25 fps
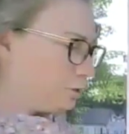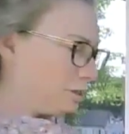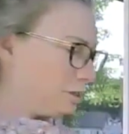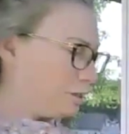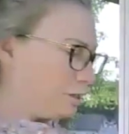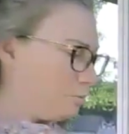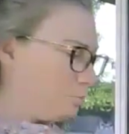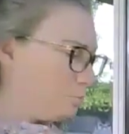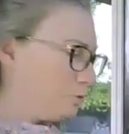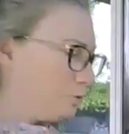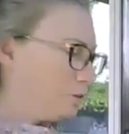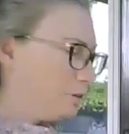we're
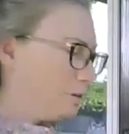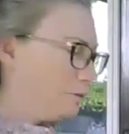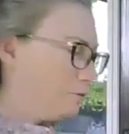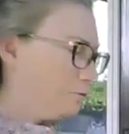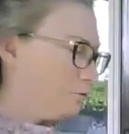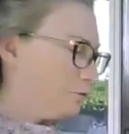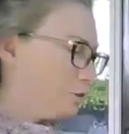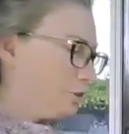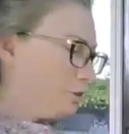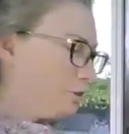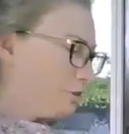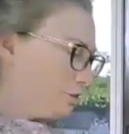going to put on
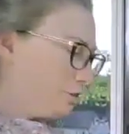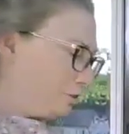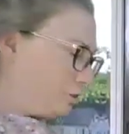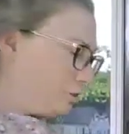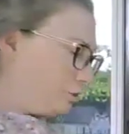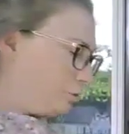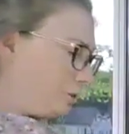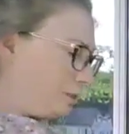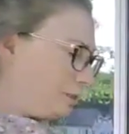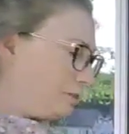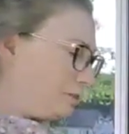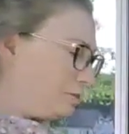first are
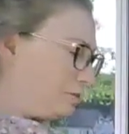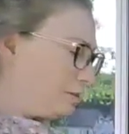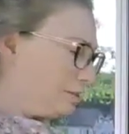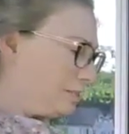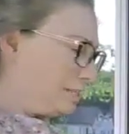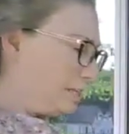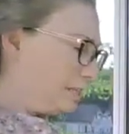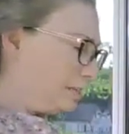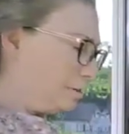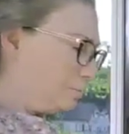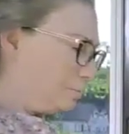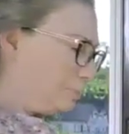the ones that
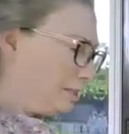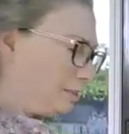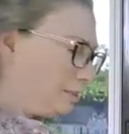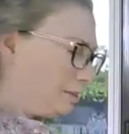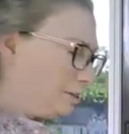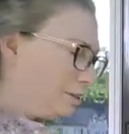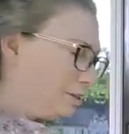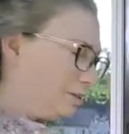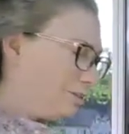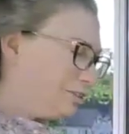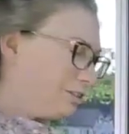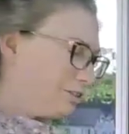take a bit
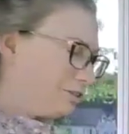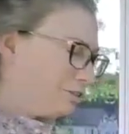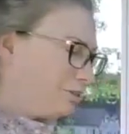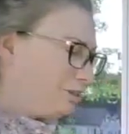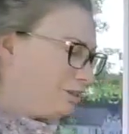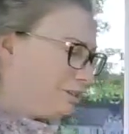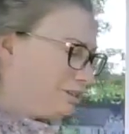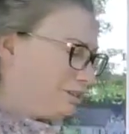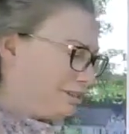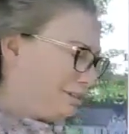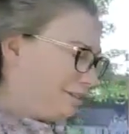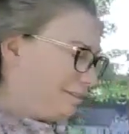longer to
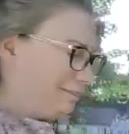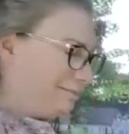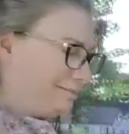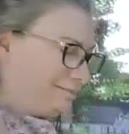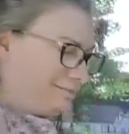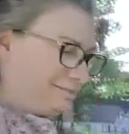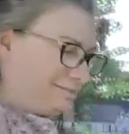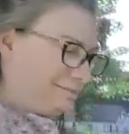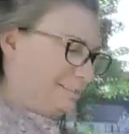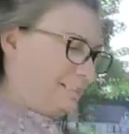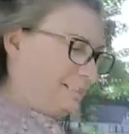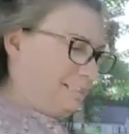cook.
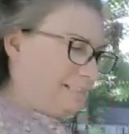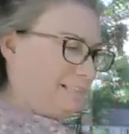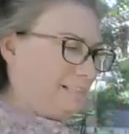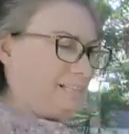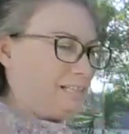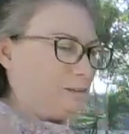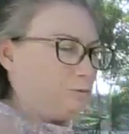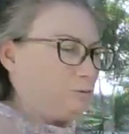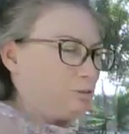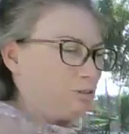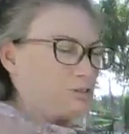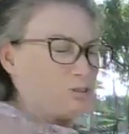
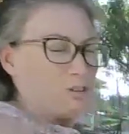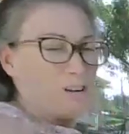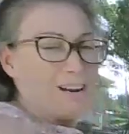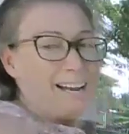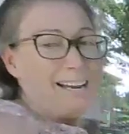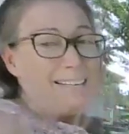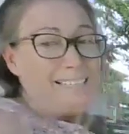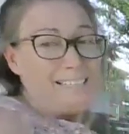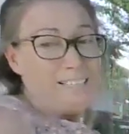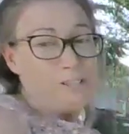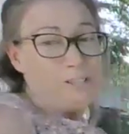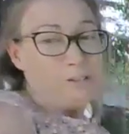
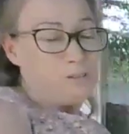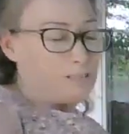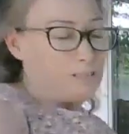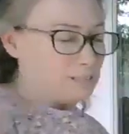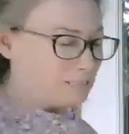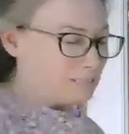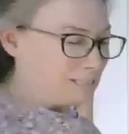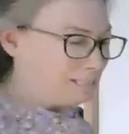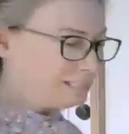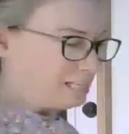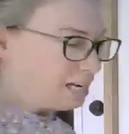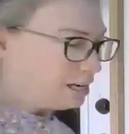Trying to do
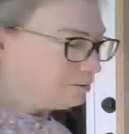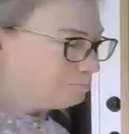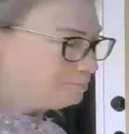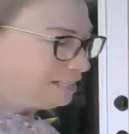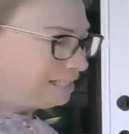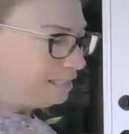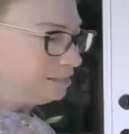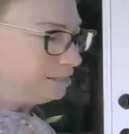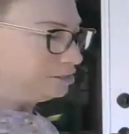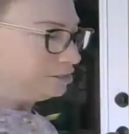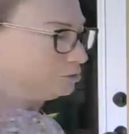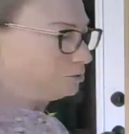this in 10
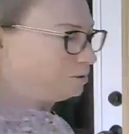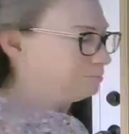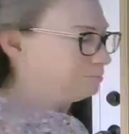minutes, so